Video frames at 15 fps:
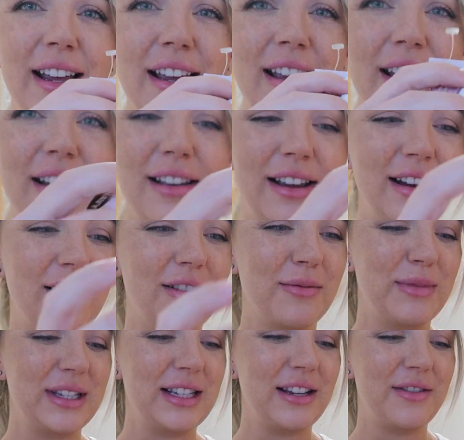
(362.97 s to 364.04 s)
Like, here,
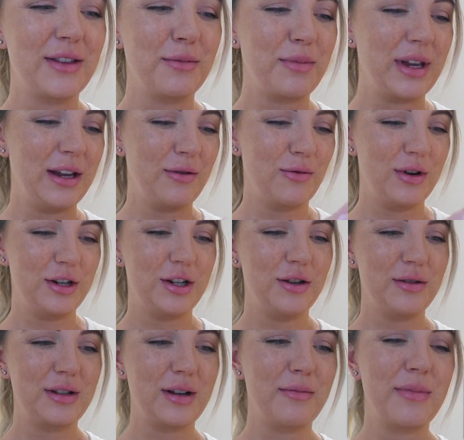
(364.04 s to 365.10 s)
let me see if the pink one
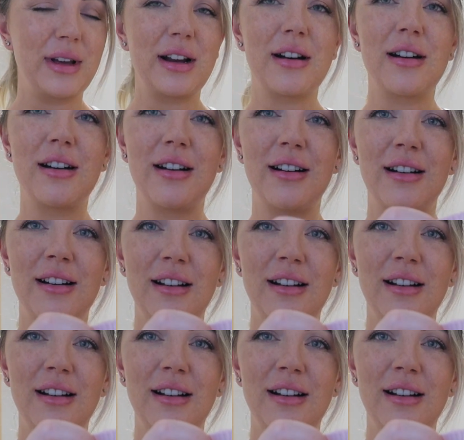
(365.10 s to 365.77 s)
shows up better.